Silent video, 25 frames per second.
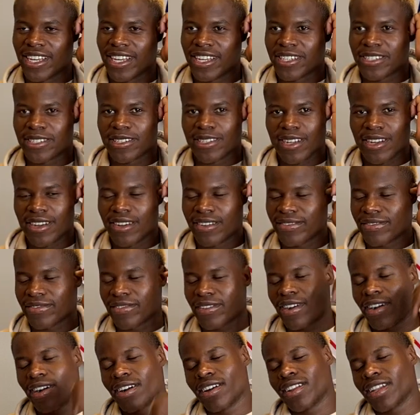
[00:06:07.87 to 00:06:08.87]
So
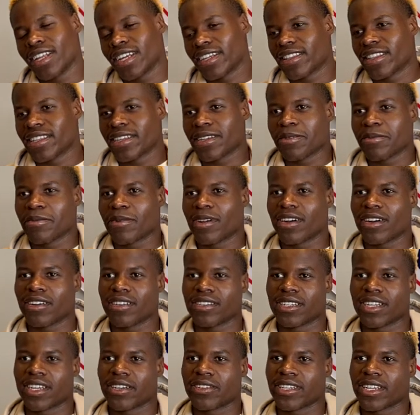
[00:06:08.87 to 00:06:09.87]
all I think about
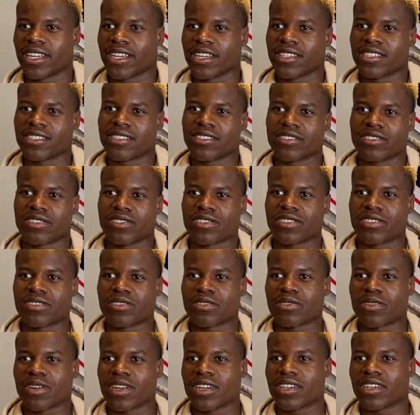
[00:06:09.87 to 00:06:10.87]
nowadays is
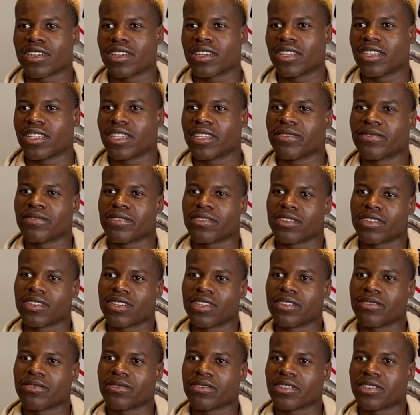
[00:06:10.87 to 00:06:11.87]
just try to live it
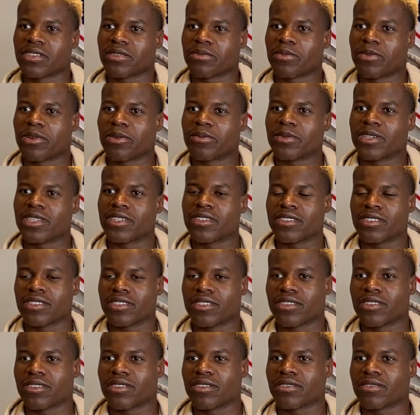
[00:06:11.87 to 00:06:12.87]
in the moment.
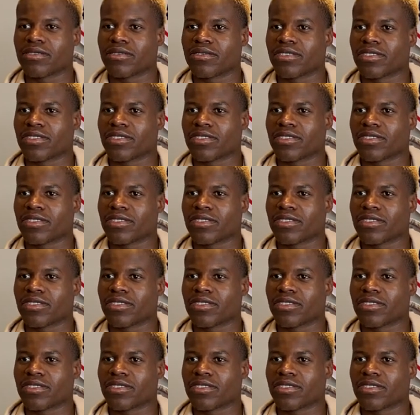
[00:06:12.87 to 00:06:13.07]
You know,